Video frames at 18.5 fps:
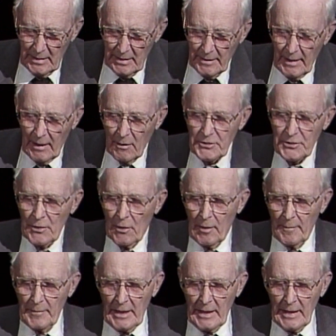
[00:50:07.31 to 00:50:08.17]
Now
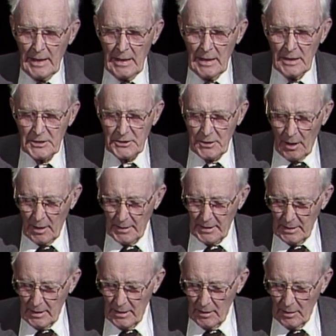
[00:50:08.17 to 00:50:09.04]
Zoram, he is
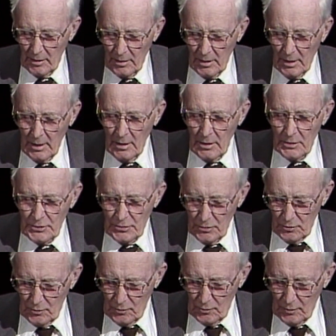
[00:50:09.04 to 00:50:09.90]
talking here
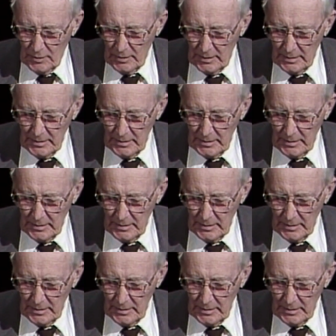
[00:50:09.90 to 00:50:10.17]
to